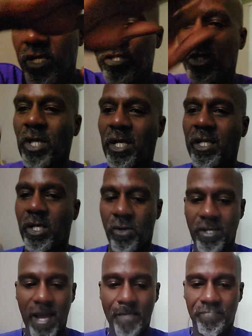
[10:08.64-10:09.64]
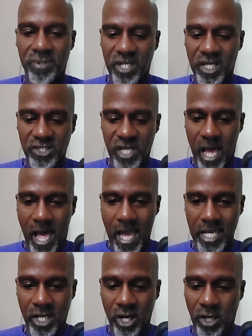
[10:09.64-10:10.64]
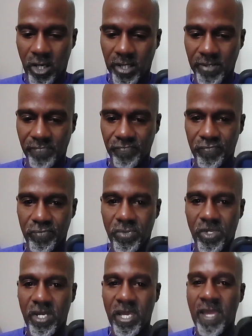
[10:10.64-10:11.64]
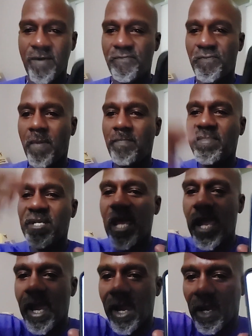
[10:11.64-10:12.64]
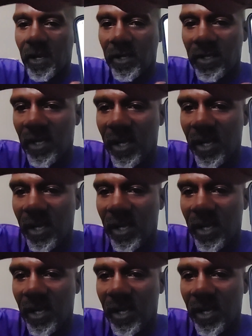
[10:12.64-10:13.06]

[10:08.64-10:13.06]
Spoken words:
You're going to click on that plus icon, and from there,